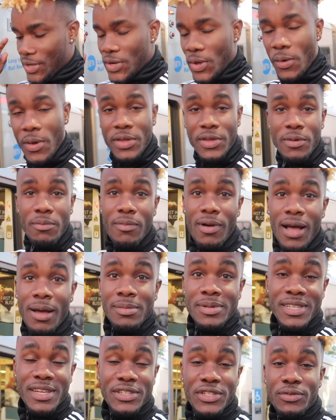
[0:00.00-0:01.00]
You know when your
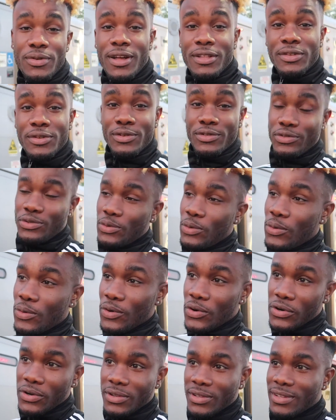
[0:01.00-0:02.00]
mom sends you out to the
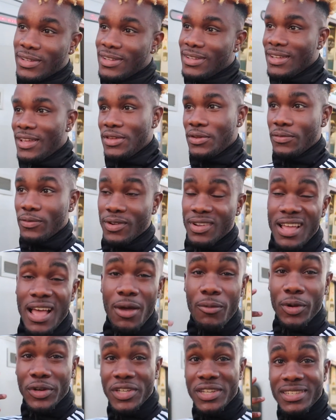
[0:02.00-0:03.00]
store and you
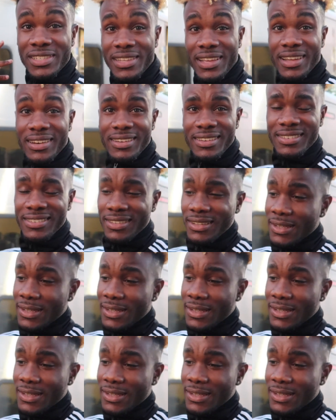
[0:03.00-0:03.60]
forgot what she said?